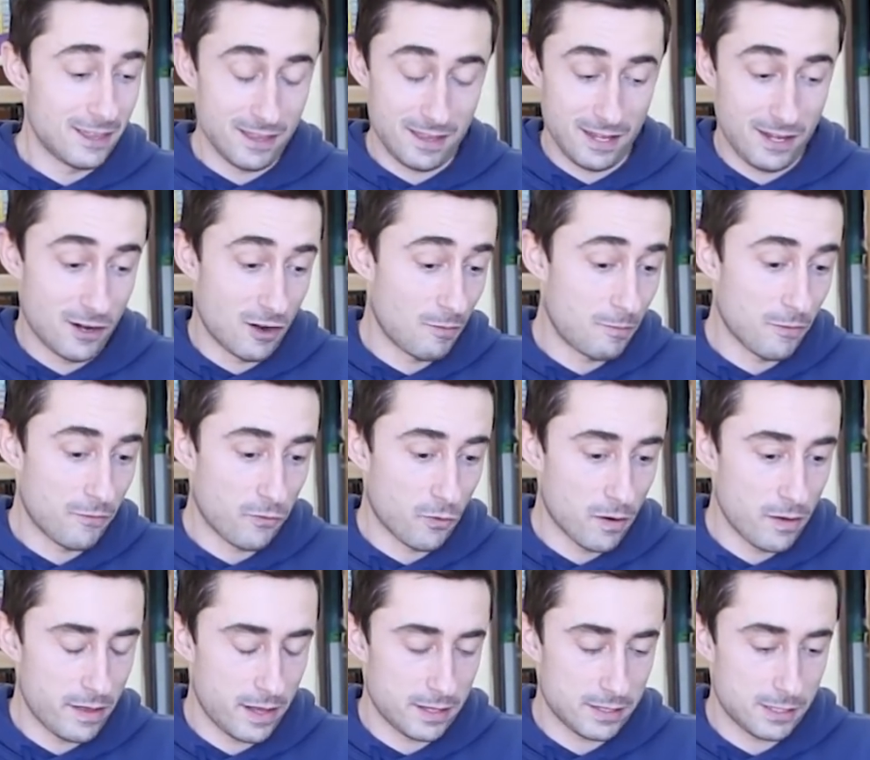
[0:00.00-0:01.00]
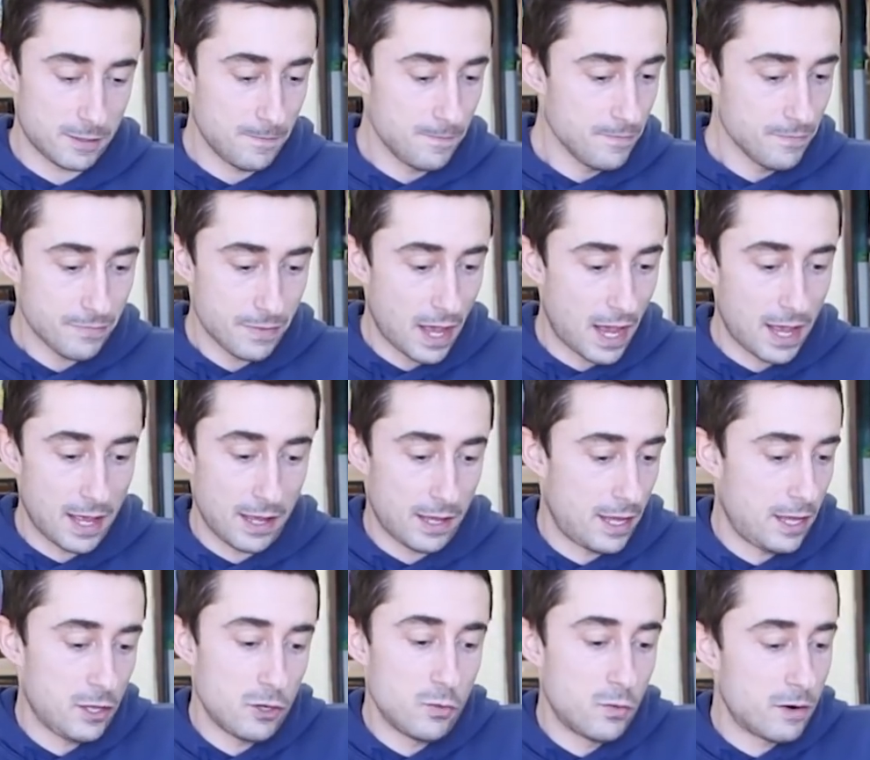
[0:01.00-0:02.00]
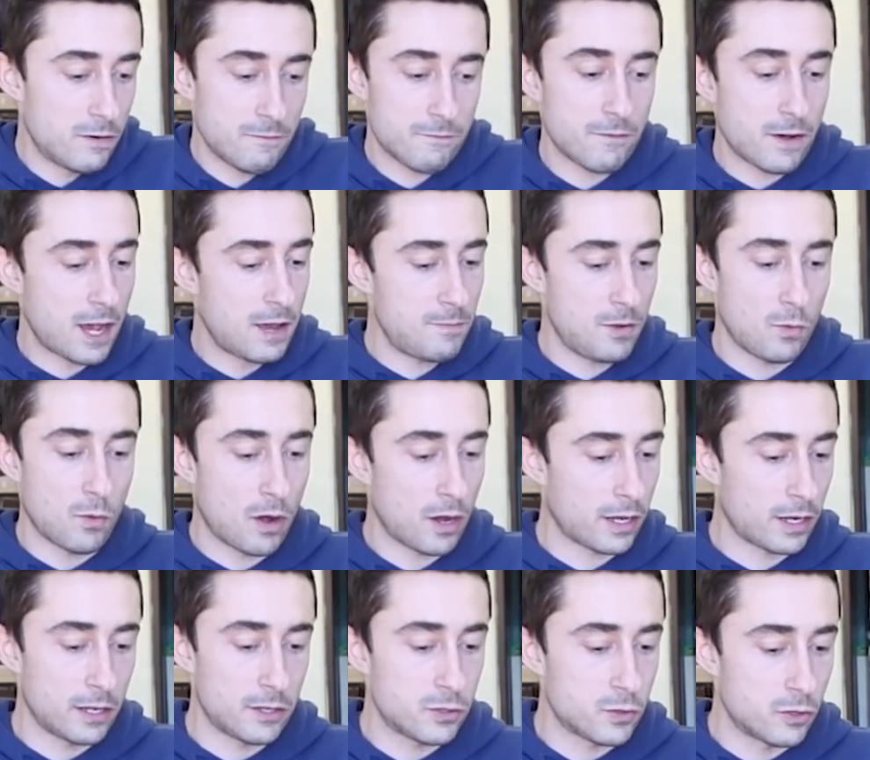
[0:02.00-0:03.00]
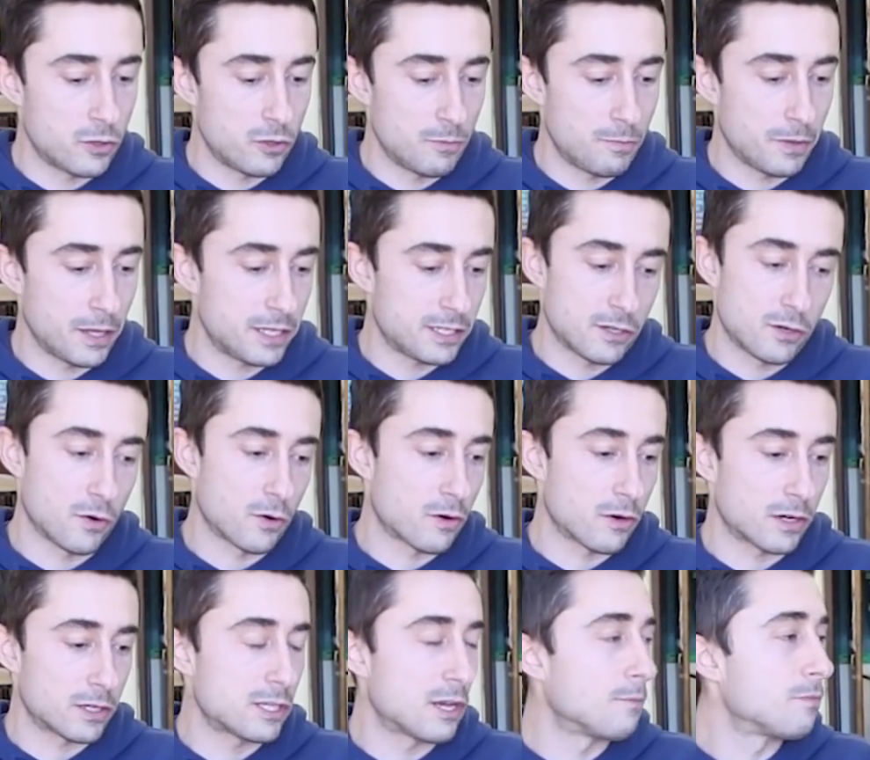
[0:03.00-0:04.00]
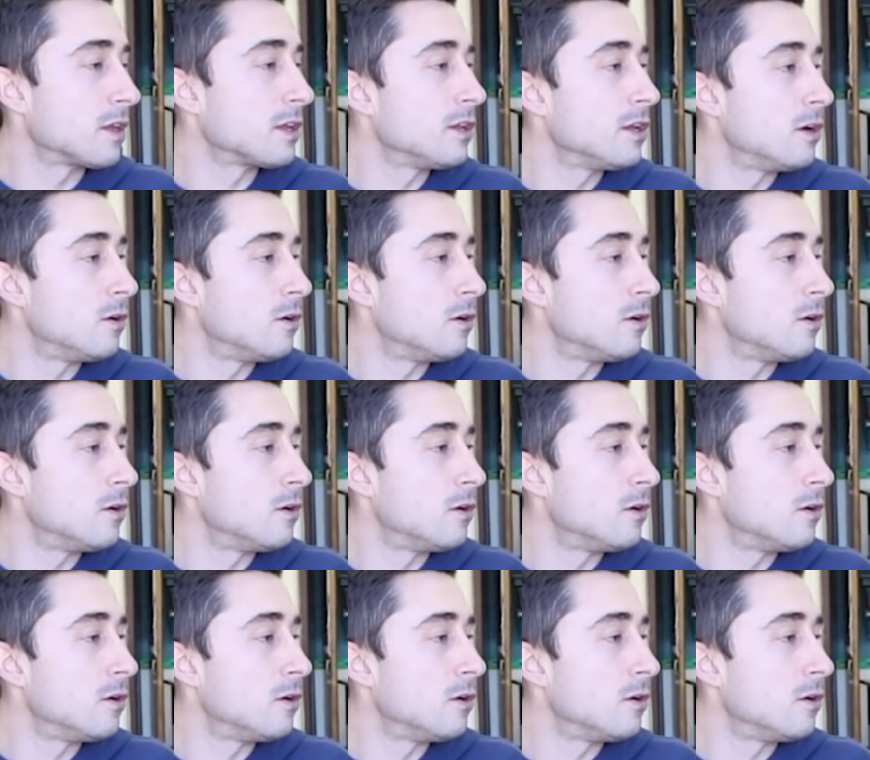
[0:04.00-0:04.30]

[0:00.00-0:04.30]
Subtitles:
And, you know, before this, you wouldn't find me walking into a new place and ordering something